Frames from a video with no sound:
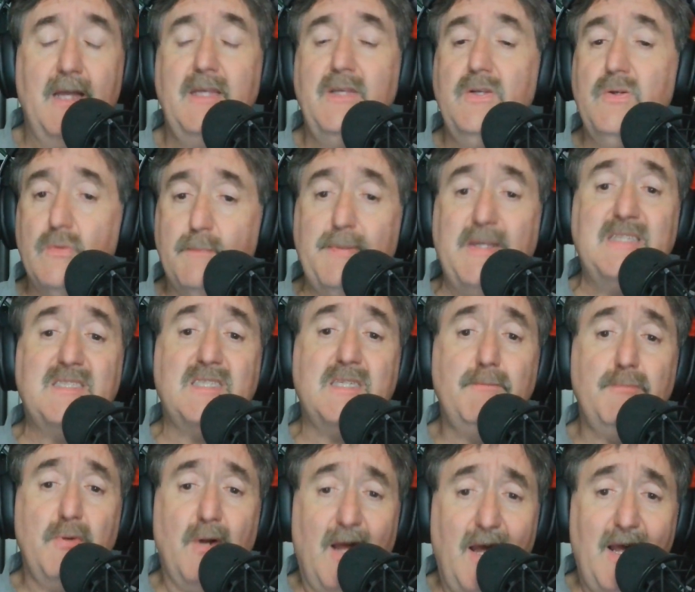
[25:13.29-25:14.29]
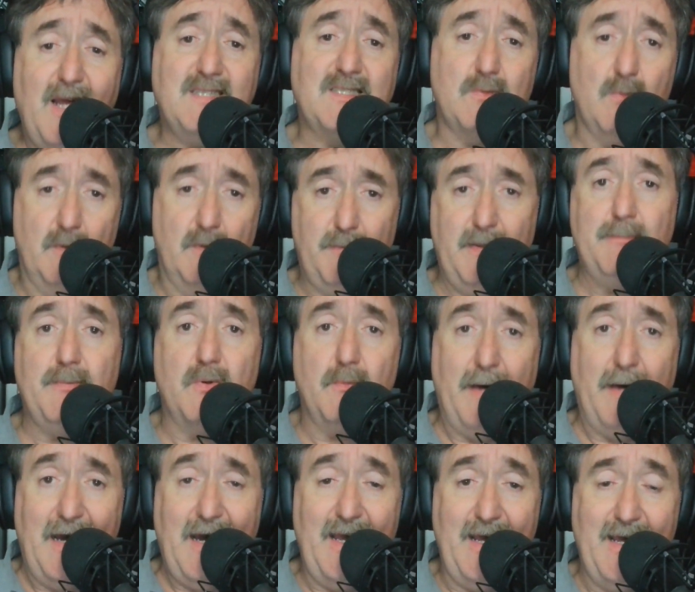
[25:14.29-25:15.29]
You'd be surprised what people
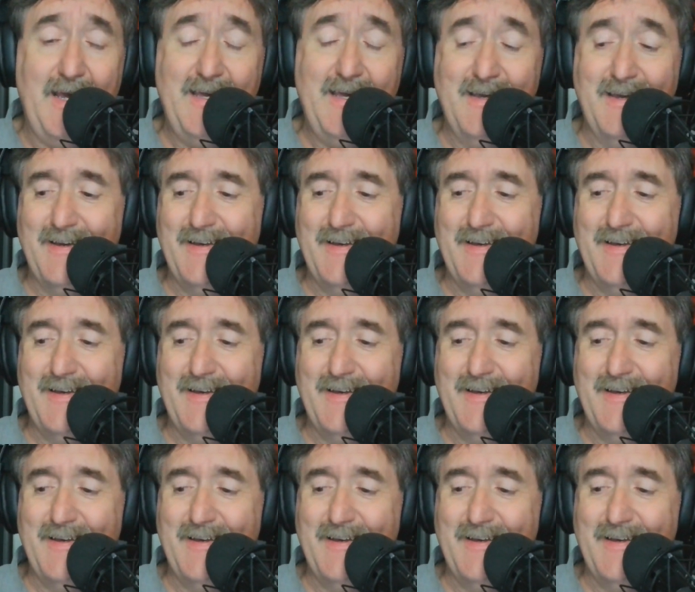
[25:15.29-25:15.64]
buy.